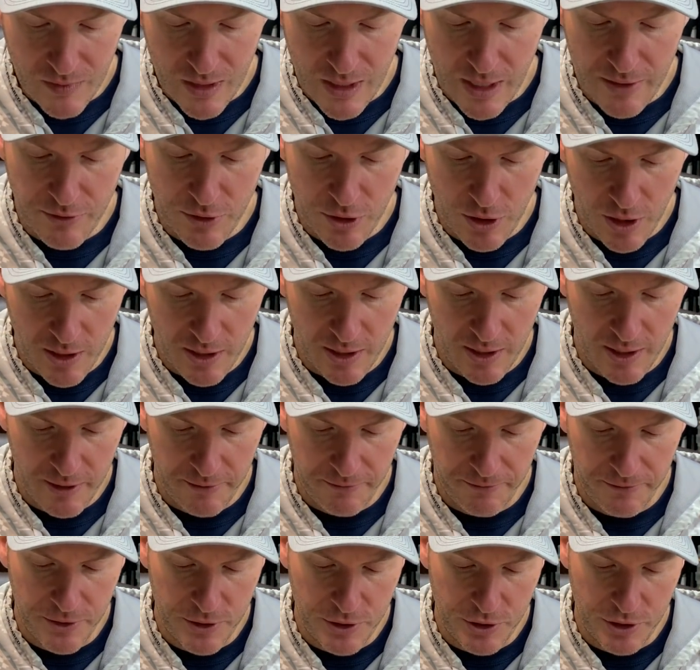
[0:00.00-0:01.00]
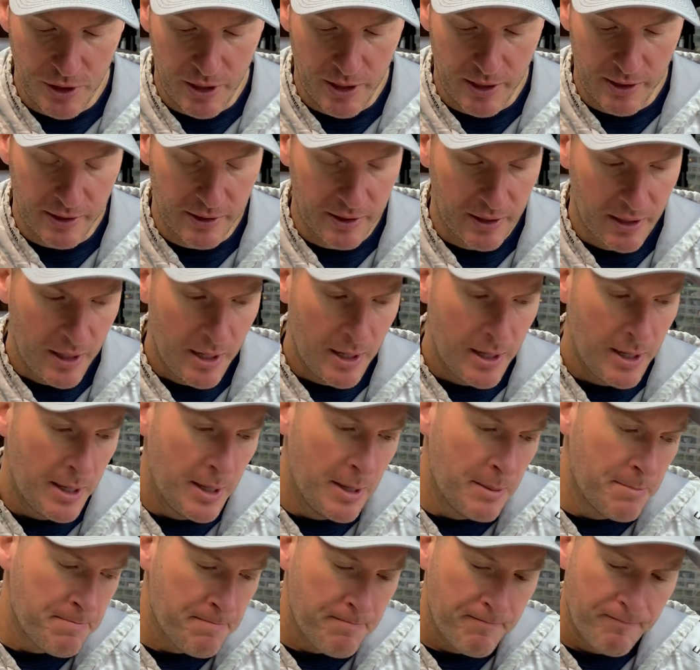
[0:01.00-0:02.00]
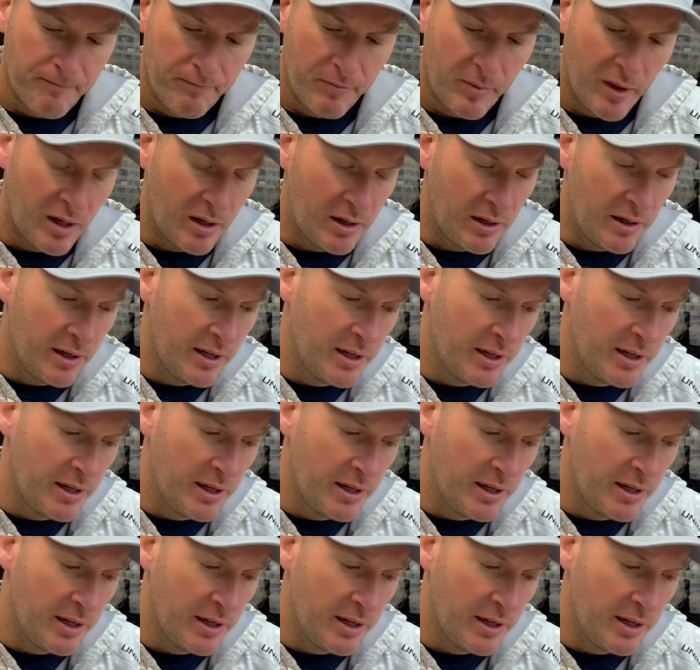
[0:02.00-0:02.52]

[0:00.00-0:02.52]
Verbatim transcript: I've caught a lot of fish on it. Uh,